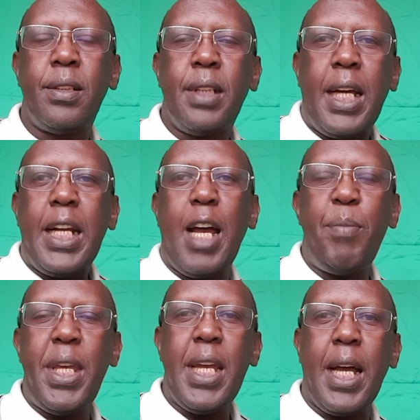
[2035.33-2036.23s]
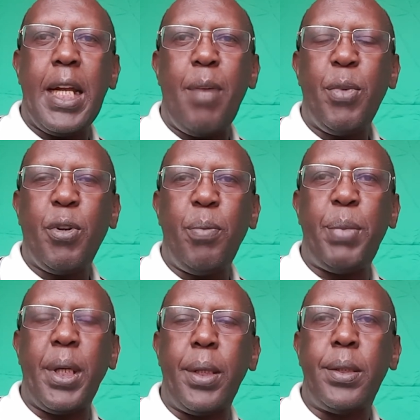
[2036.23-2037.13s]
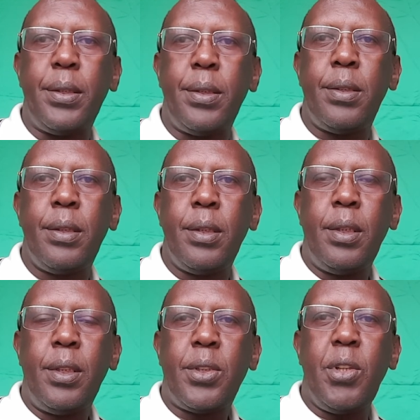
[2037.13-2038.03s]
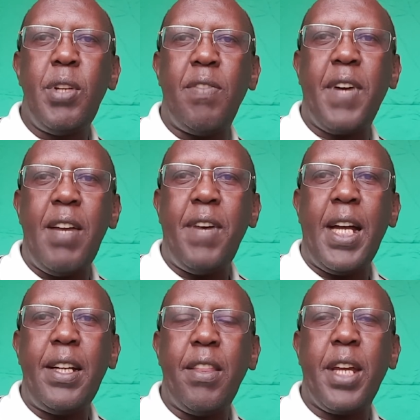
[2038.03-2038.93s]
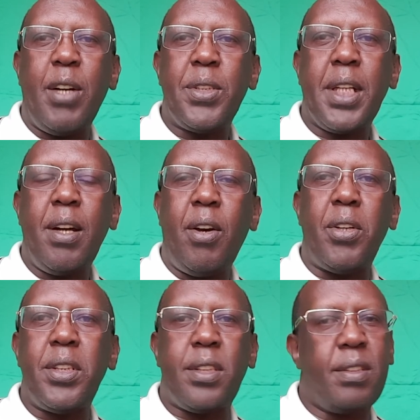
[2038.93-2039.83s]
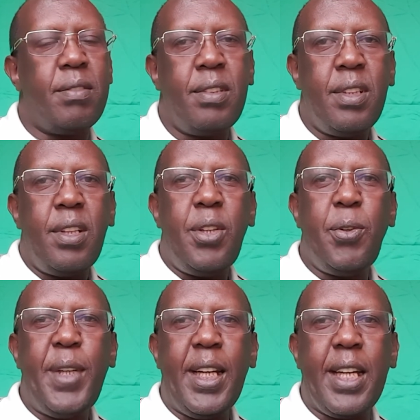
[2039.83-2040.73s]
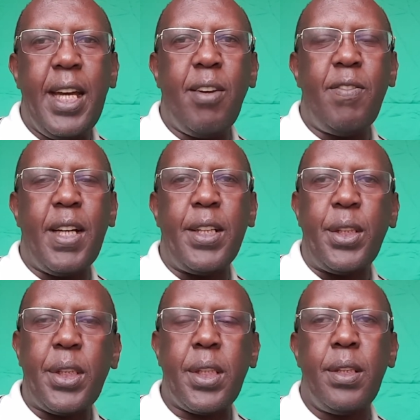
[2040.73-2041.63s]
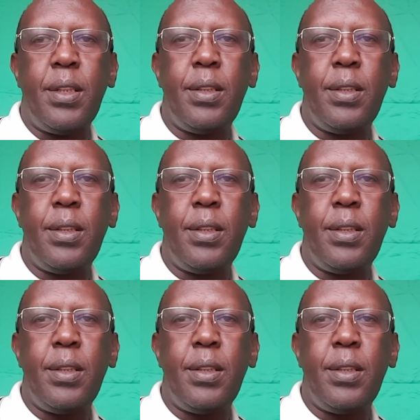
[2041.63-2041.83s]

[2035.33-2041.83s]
and I'm here and I'm coping. So your 500,000 loss, you will get over it.